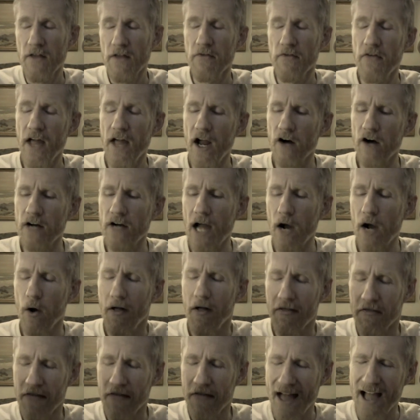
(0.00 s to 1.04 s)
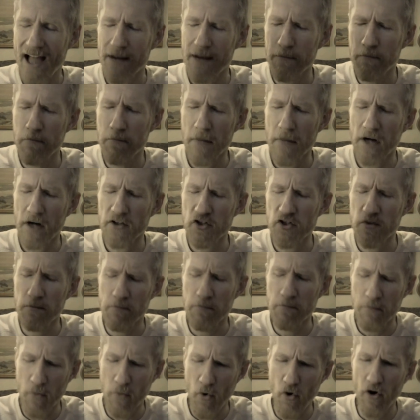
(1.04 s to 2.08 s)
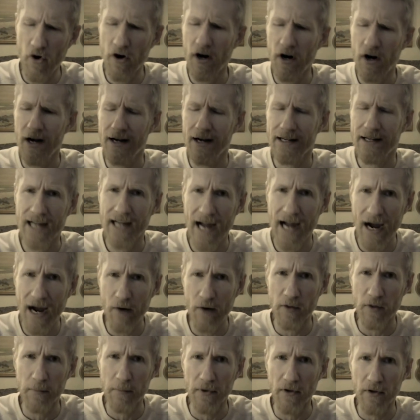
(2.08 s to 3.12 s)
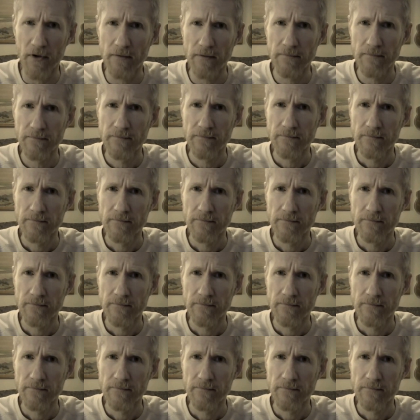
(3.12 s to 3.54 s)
They are now that much more accountable